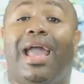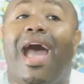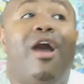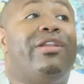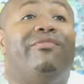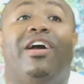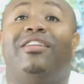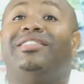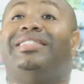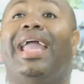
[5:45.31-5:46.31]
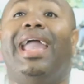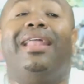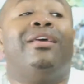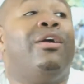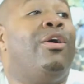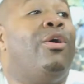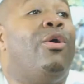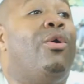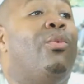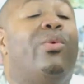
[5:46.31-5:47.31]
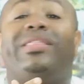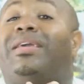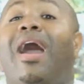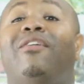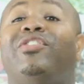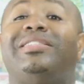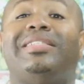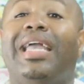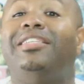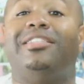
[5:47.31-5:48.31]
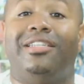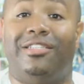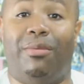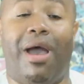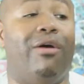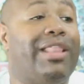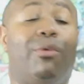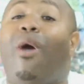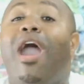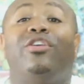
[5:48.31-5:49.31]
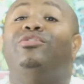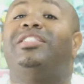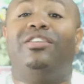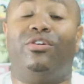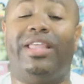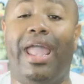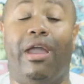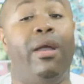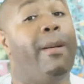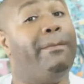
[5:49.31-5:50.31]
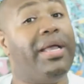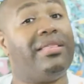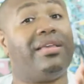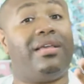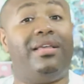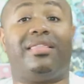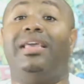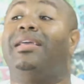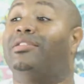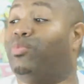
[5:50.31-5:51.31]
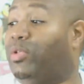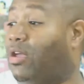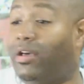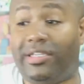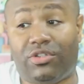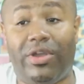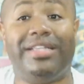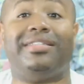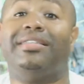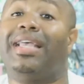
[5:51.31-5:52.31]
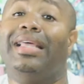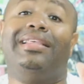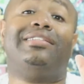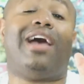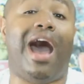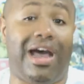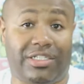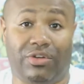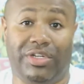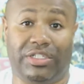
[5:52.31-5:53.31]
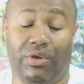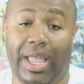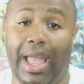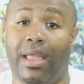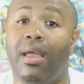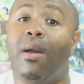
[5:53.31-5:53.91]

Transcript: Like, I don't even understand what the conversation is about. Like, why are you still there? But the good thing is with all this craziness, at least Oscar is okay.